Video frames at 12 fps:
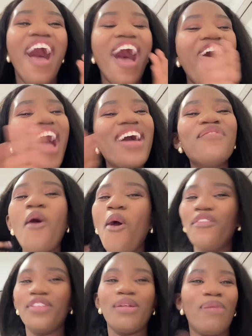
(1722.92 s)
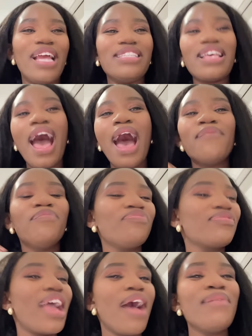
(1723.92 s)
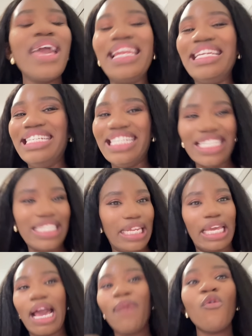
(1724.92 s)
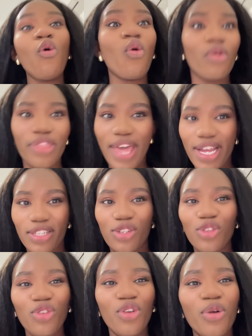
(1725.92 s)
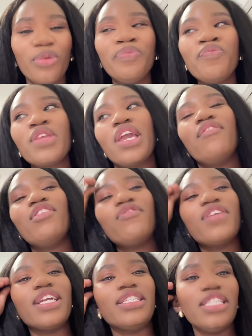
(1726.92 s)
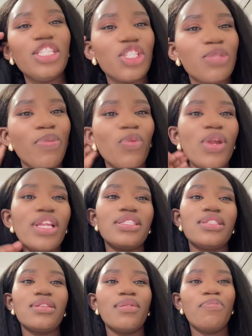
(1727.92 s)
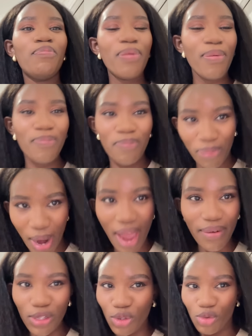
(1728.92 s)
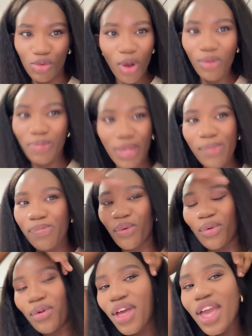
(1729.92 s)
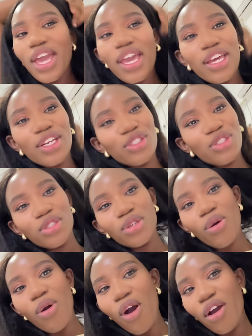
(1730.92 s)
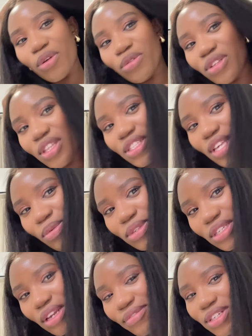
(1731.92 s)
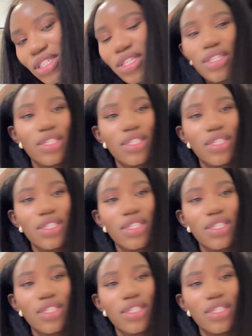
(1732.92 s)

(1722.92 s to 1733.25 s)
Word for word: I'm all over the place. I'm I'm energetic. I'm all that, you know. Even if they're teachers, but when it's parents, grown people, it is so hard. Also, this hair was delivered